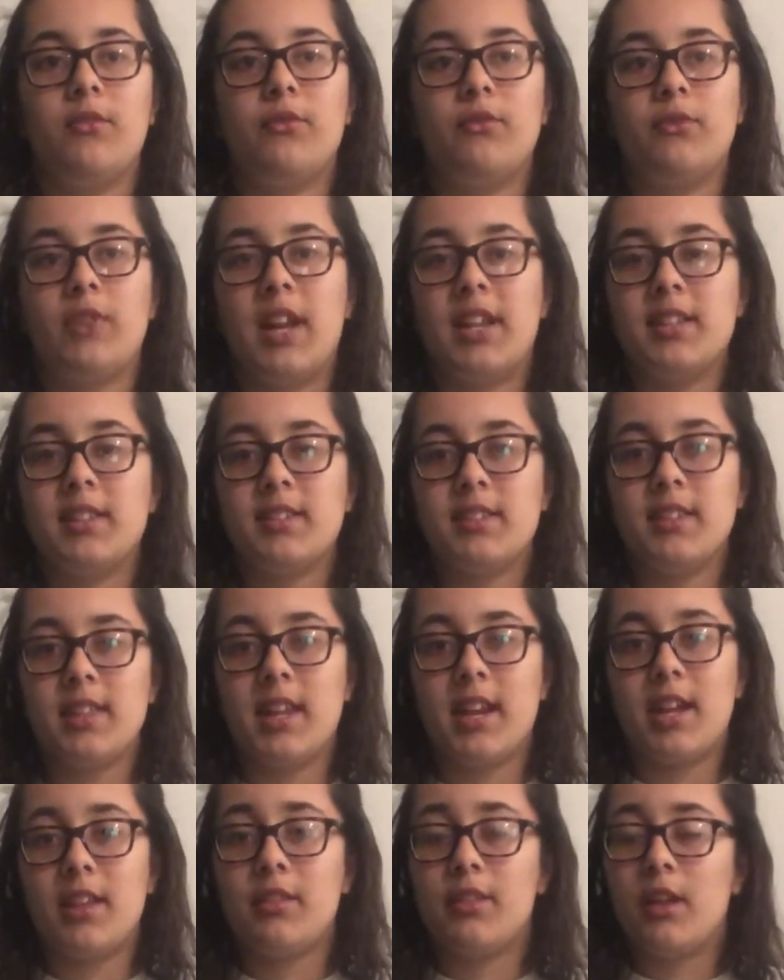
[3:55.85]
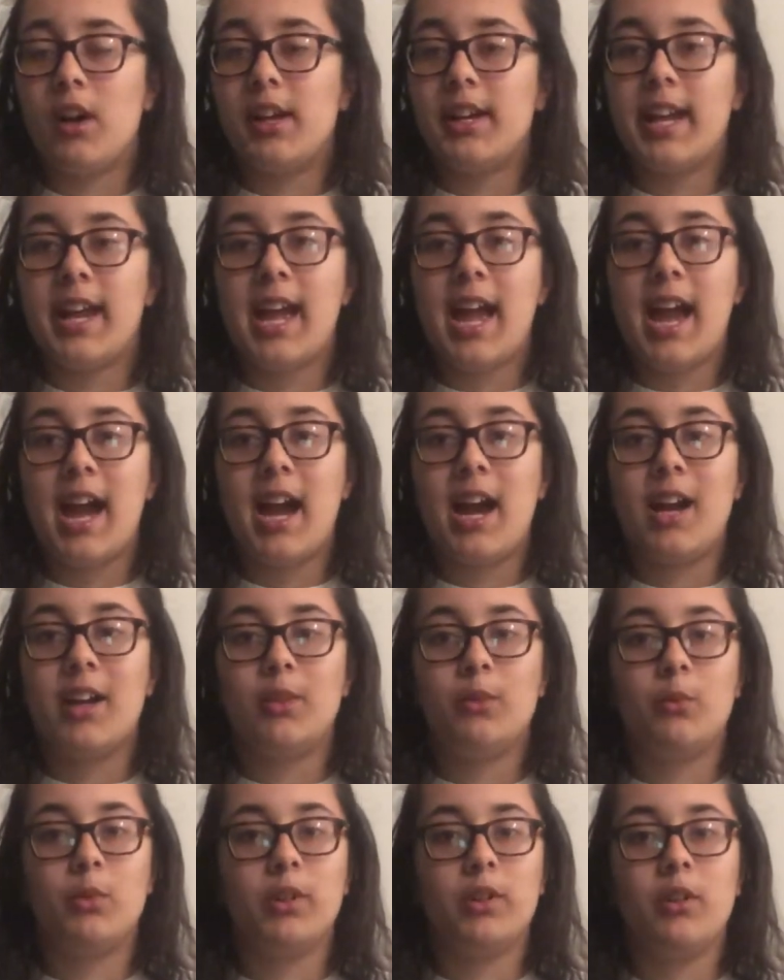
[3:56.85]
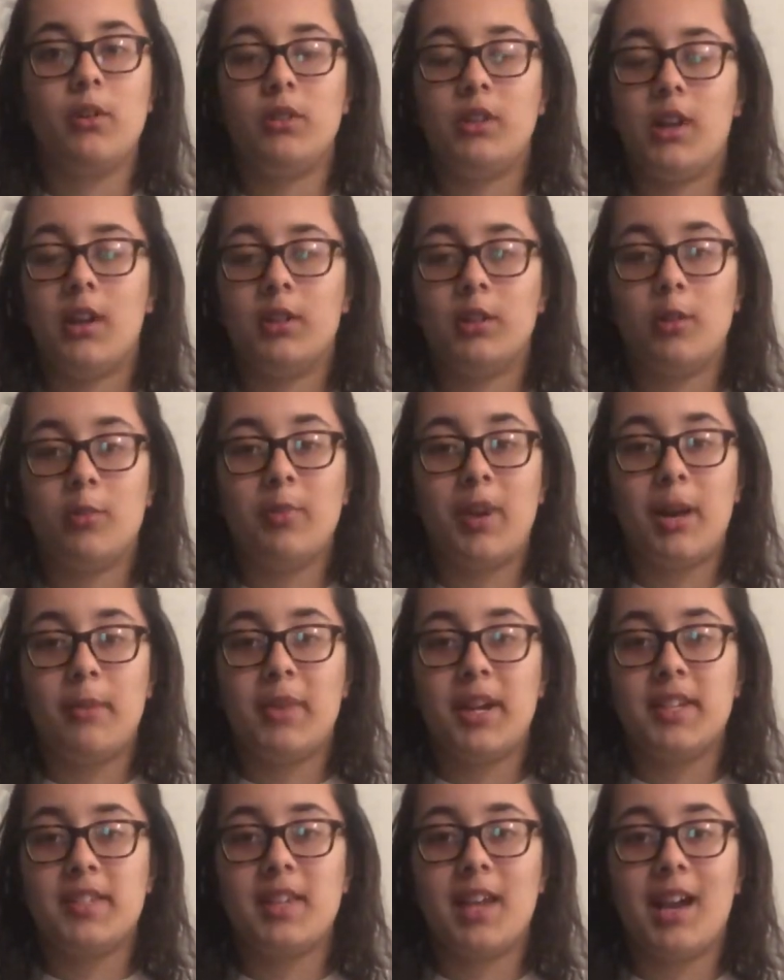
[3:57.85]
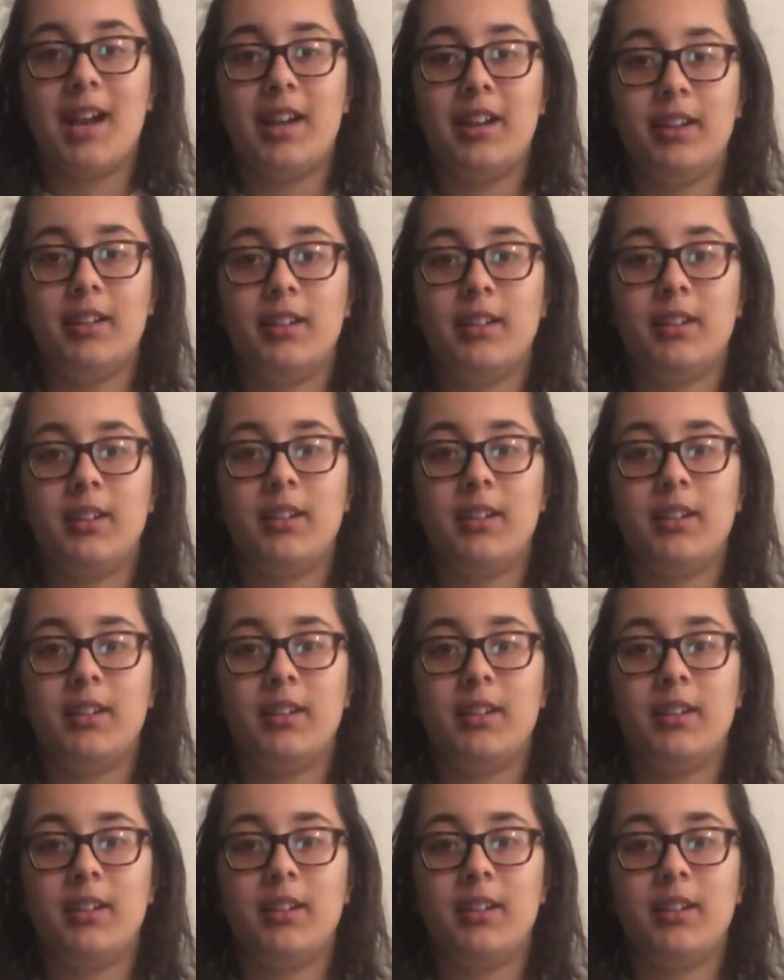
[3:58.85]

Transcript: Friends that I thought I had were no longer by my side.